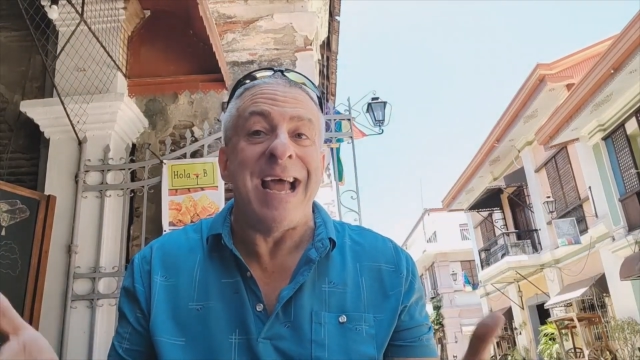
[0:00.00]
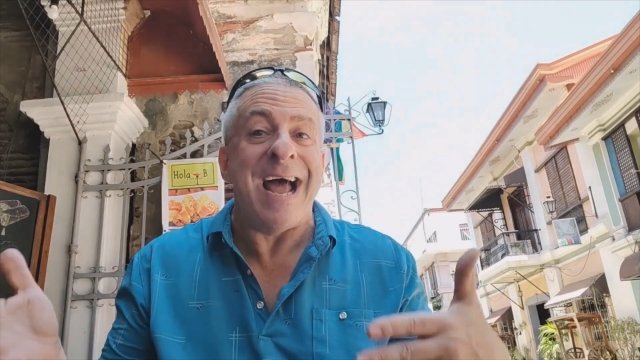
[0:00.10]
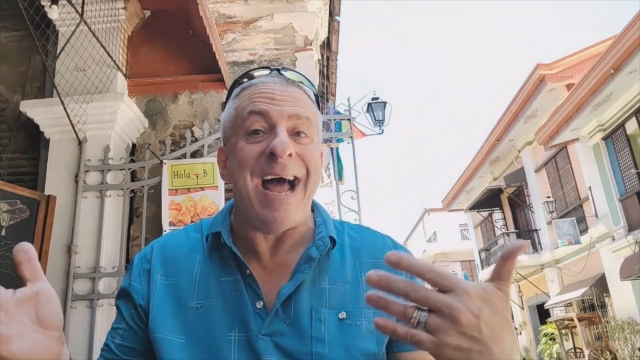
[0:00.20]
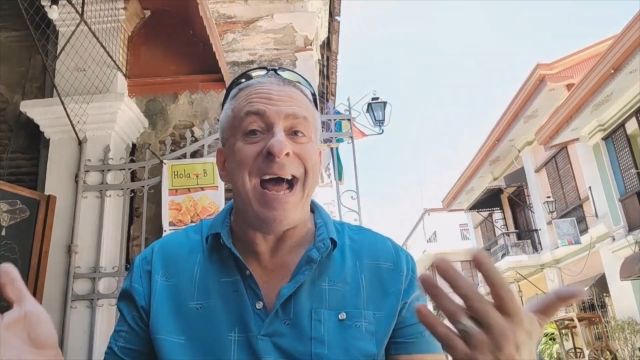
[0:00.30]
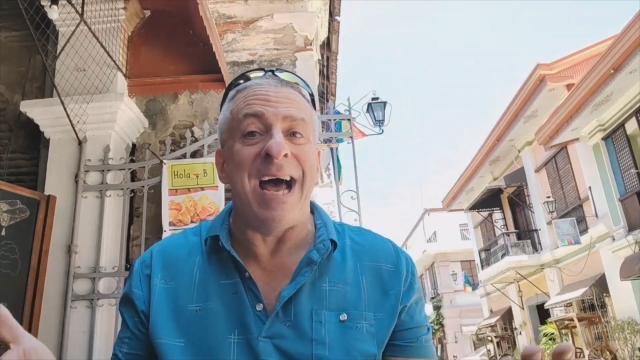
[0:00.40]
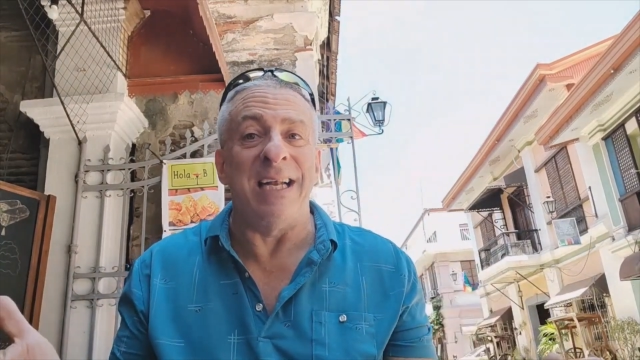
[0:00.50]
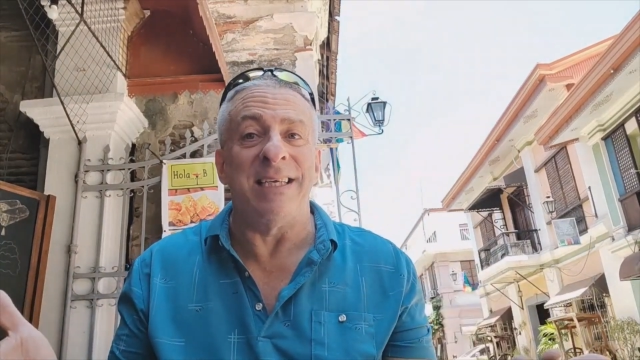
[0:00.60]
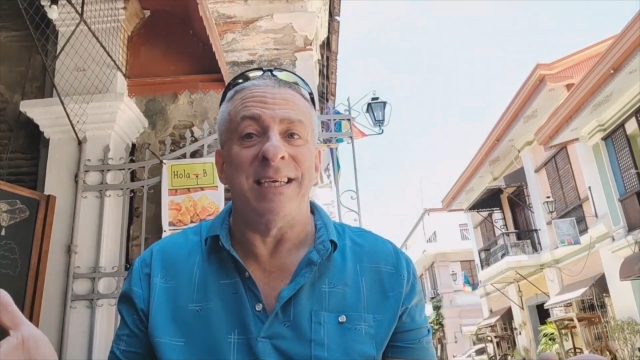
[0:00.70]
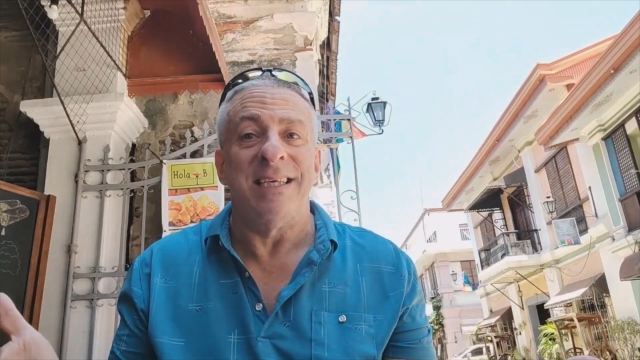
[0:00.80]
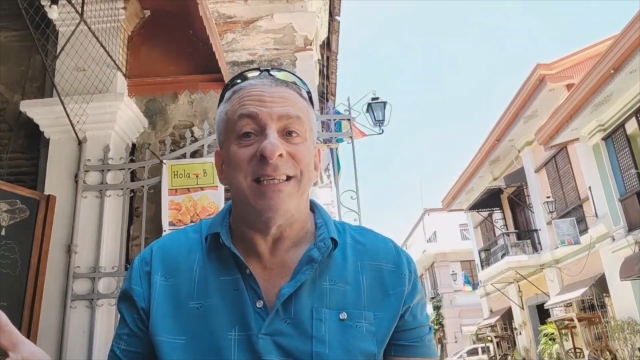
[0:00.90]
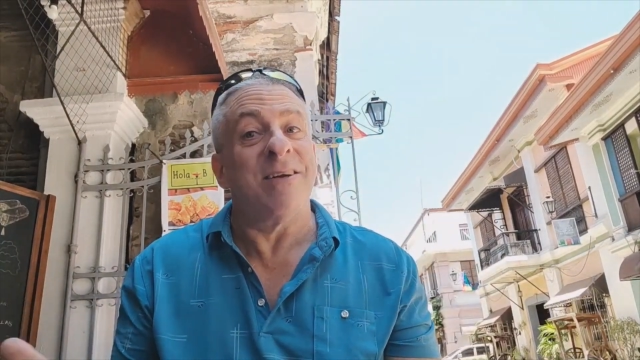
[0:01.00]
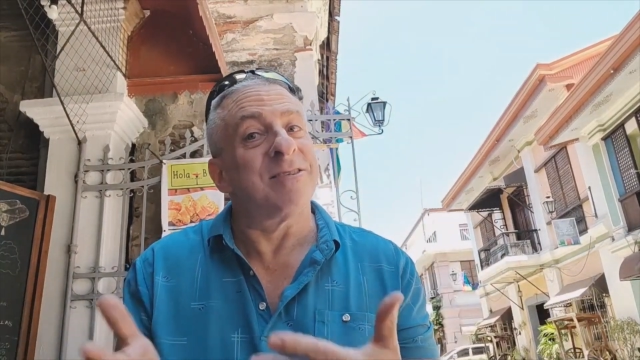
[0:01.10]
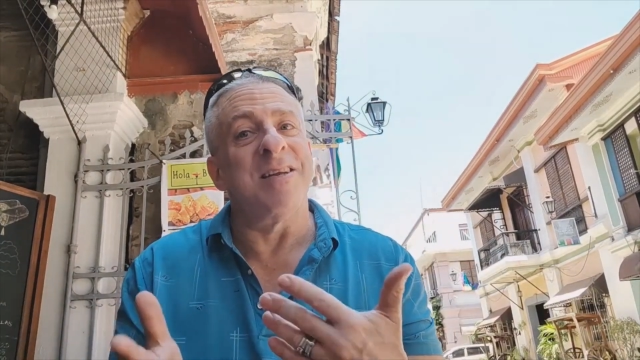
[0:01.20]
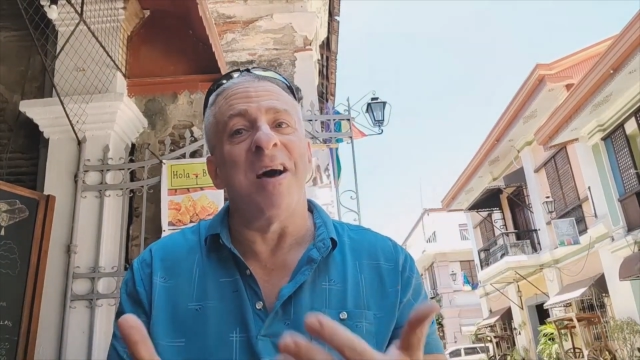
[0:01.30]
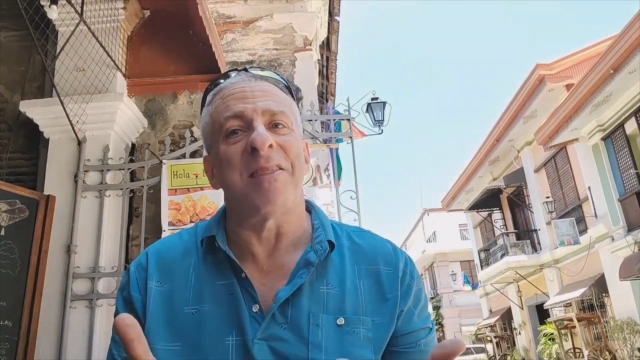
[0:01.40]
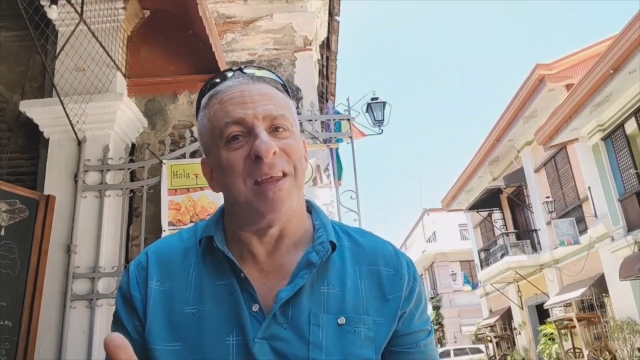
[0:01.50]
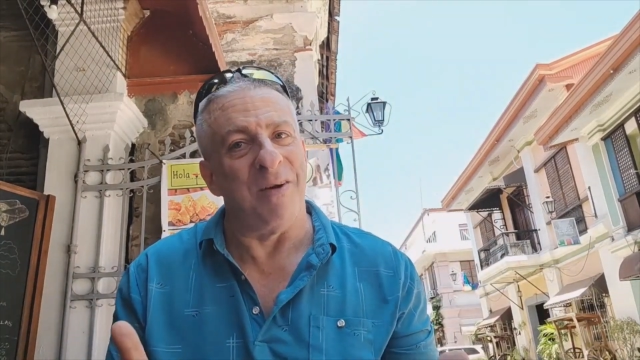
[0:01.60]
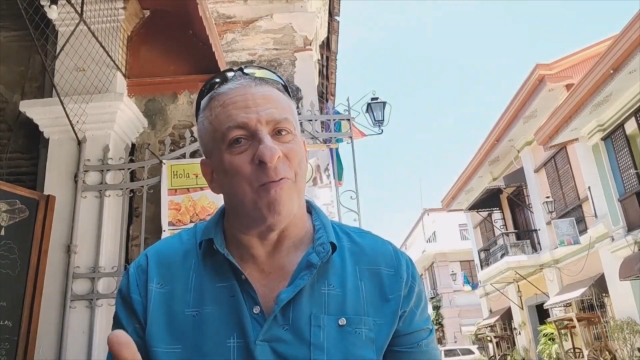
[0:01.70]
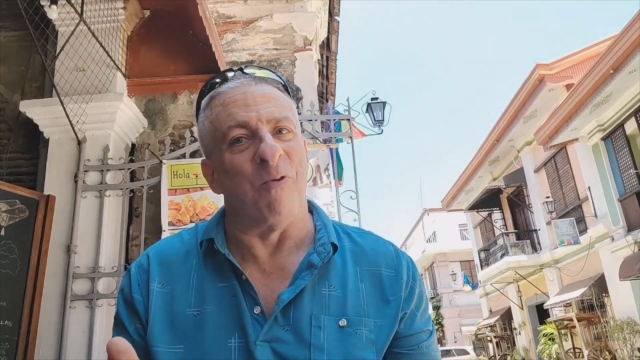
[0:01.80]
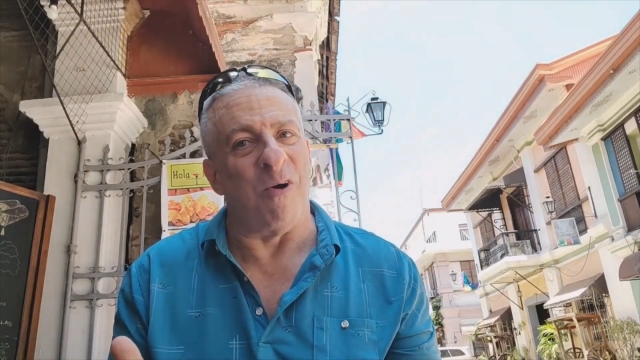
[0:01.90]
And there's
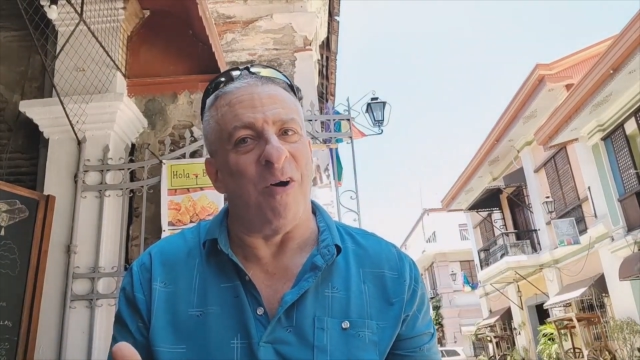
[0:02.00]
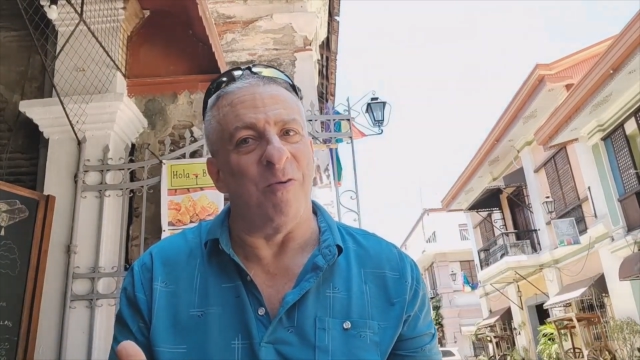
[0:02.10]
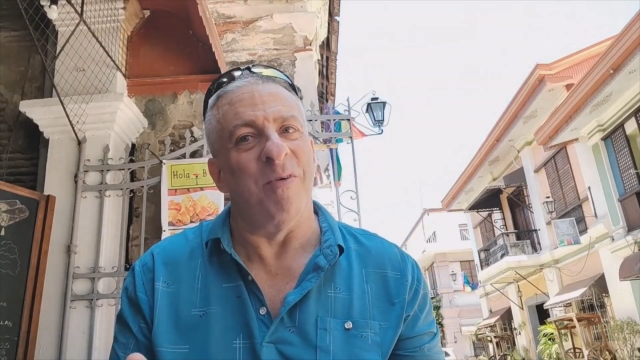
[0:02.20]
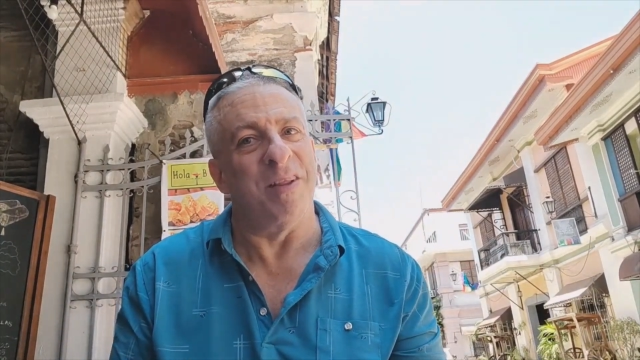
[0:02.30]
nothing wrong with